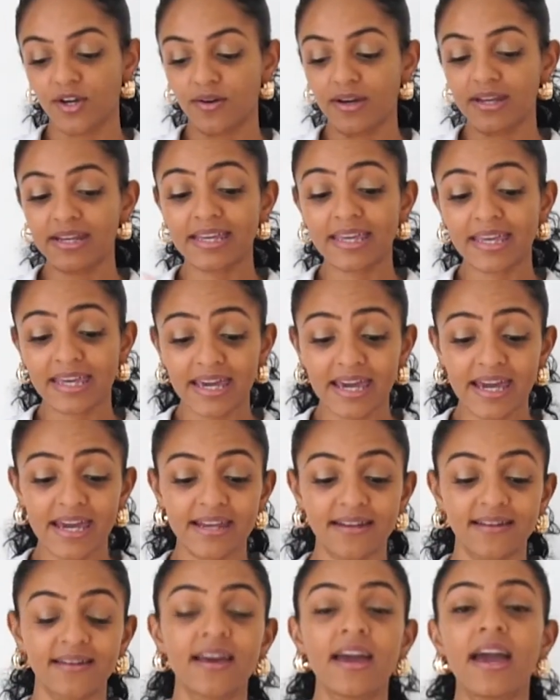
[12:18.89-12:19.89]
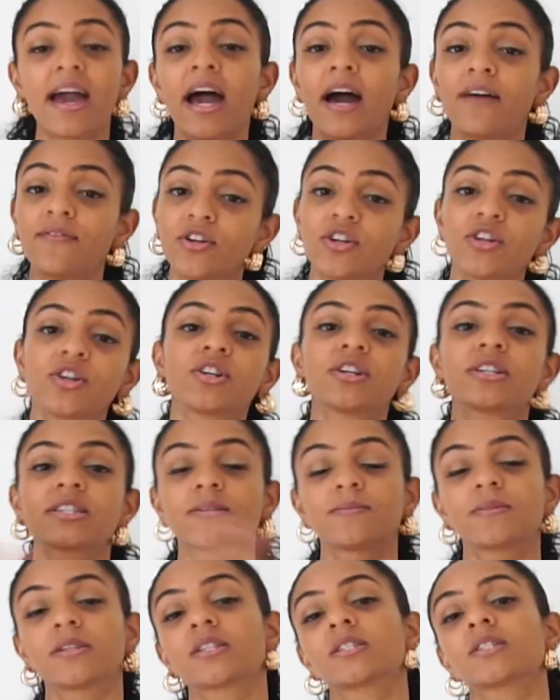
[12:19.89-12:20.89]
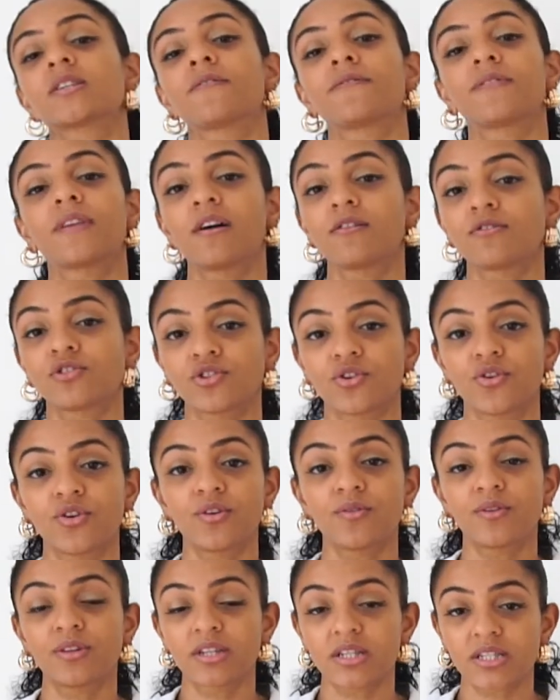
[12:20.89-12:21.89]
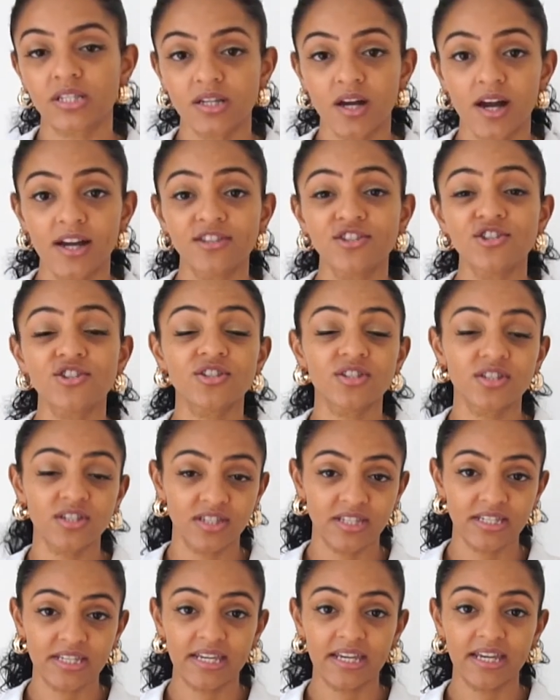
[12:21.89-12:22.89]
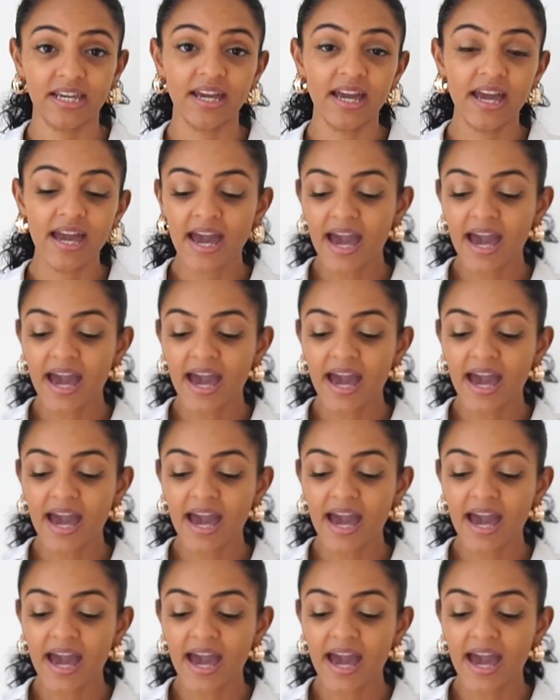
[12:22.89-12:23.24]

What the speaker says: And again, have a look at some of the stuff that I'll show you on the side just to see